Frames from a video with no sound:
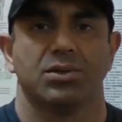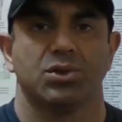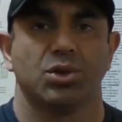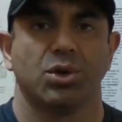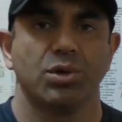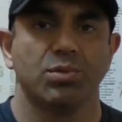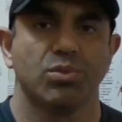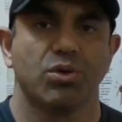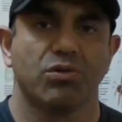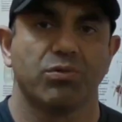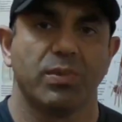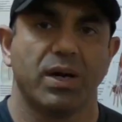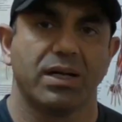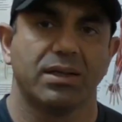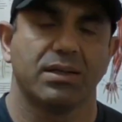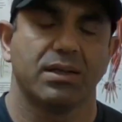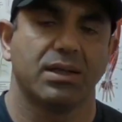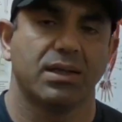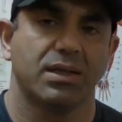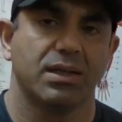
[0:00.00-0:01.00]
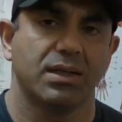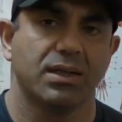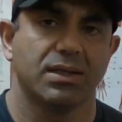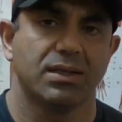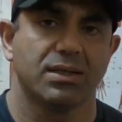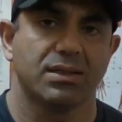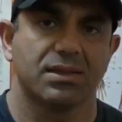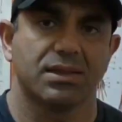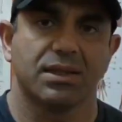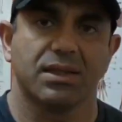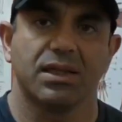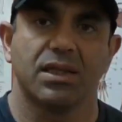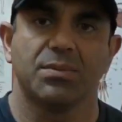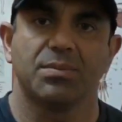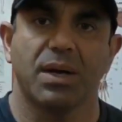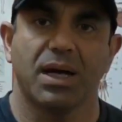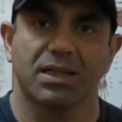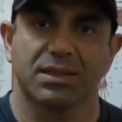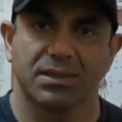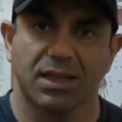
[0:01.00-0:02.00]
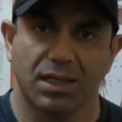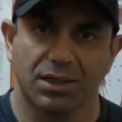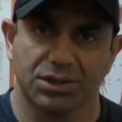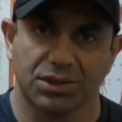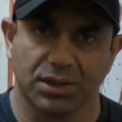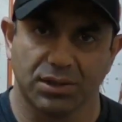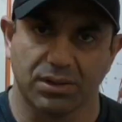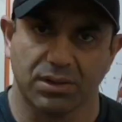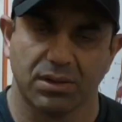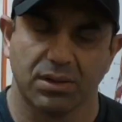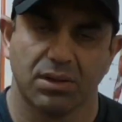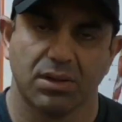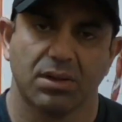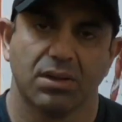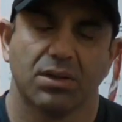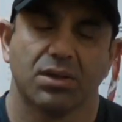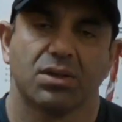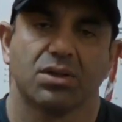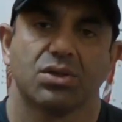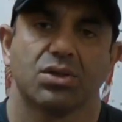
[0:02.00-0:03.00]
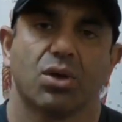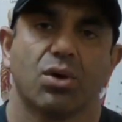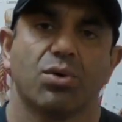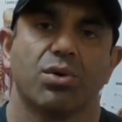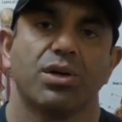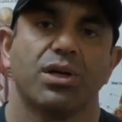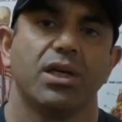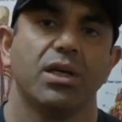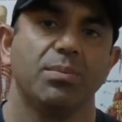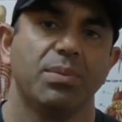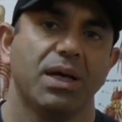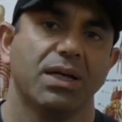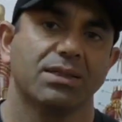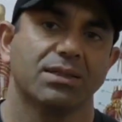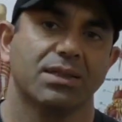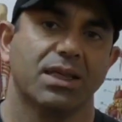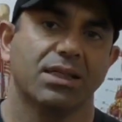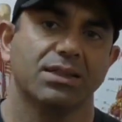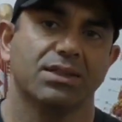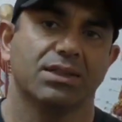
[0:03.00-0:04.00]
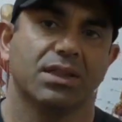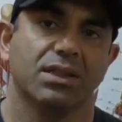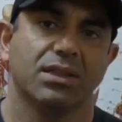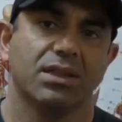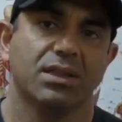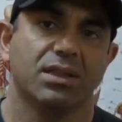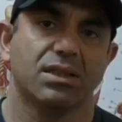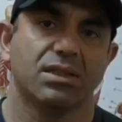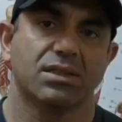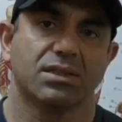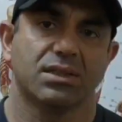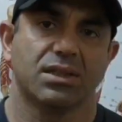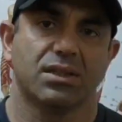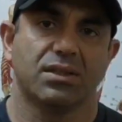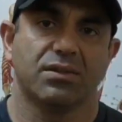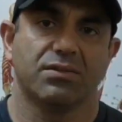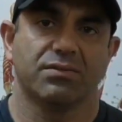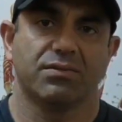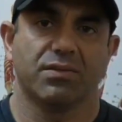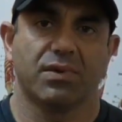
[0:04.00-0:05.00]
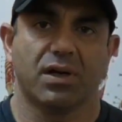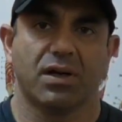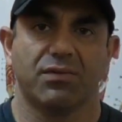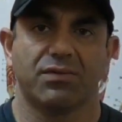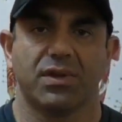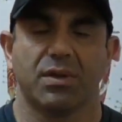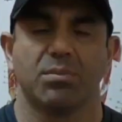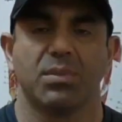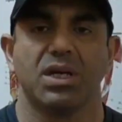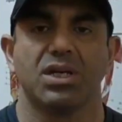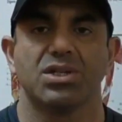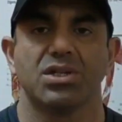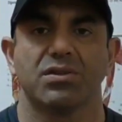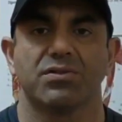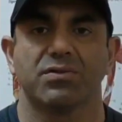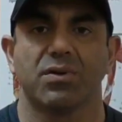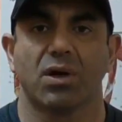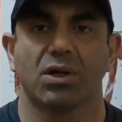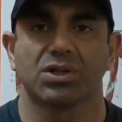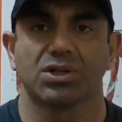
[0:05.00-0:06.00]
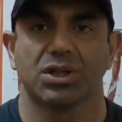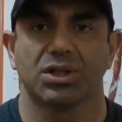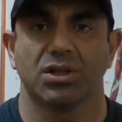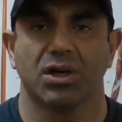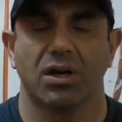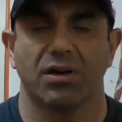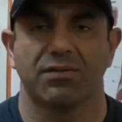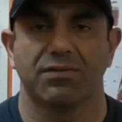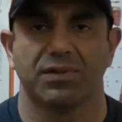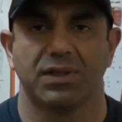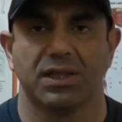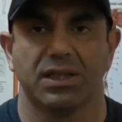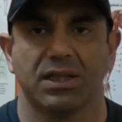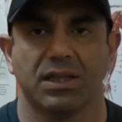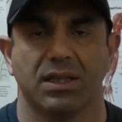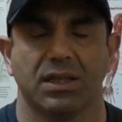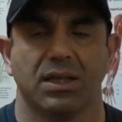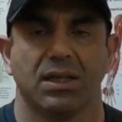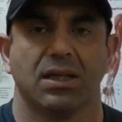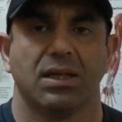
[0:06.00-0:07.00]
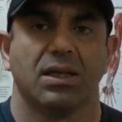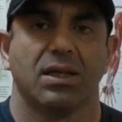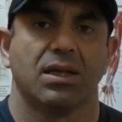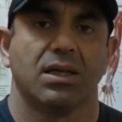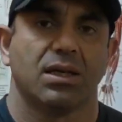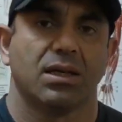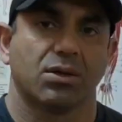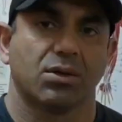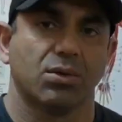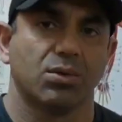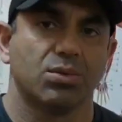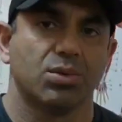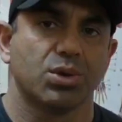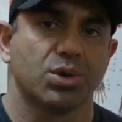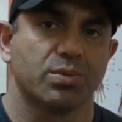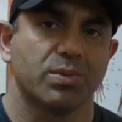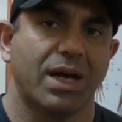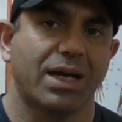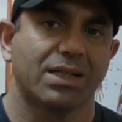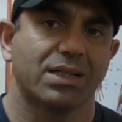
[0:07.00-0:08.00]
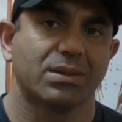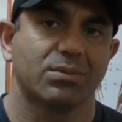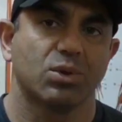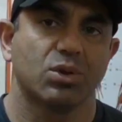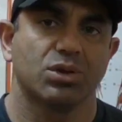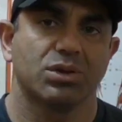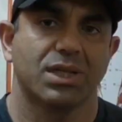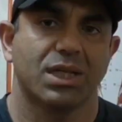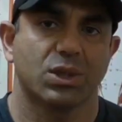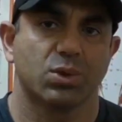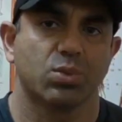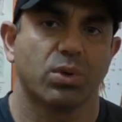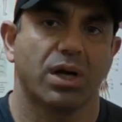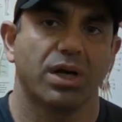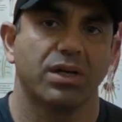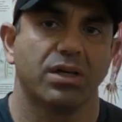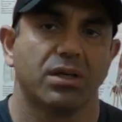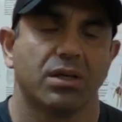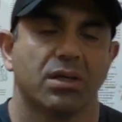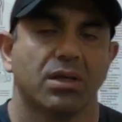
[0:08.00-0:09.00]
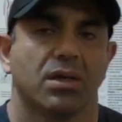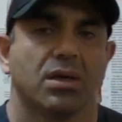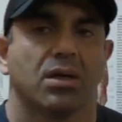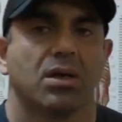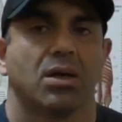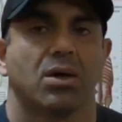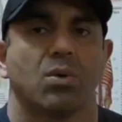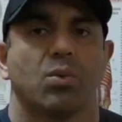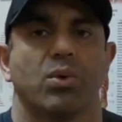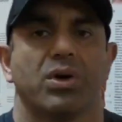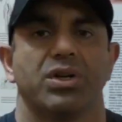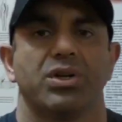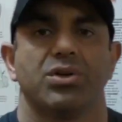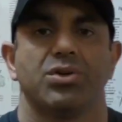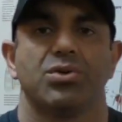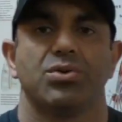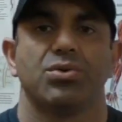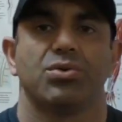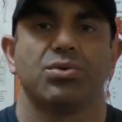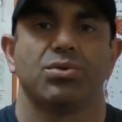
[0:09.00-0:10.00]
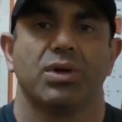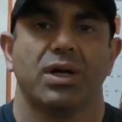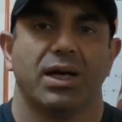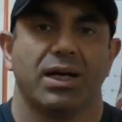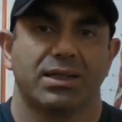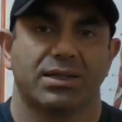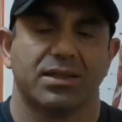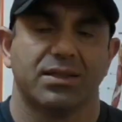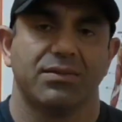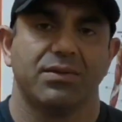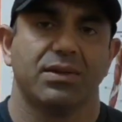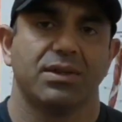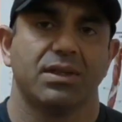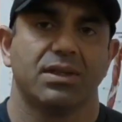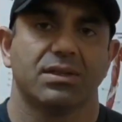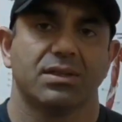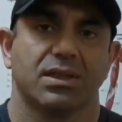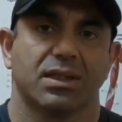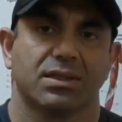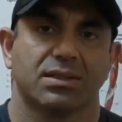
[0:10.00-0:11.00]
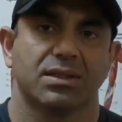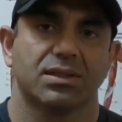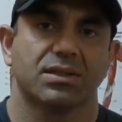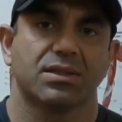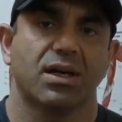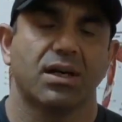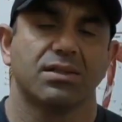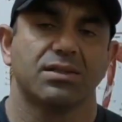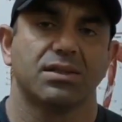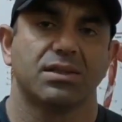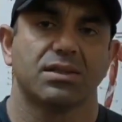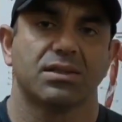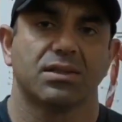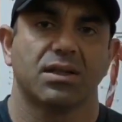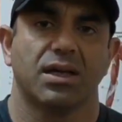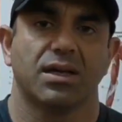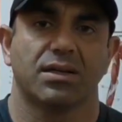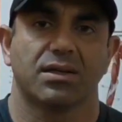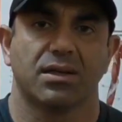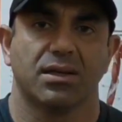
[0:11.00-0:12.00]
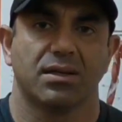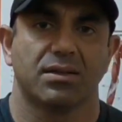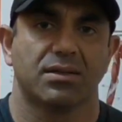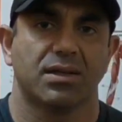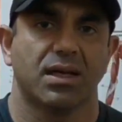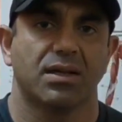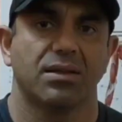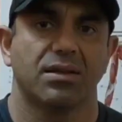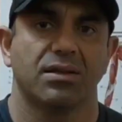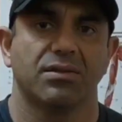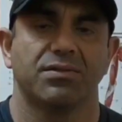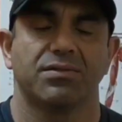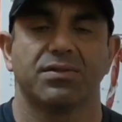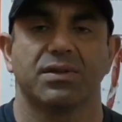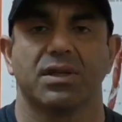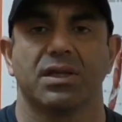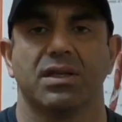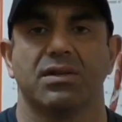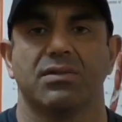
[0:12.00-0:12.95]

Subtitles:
joint movement, is the hip extension. So hip extension is one of the major function of the gluteus maximus. That's why when you do exercises like deadlift,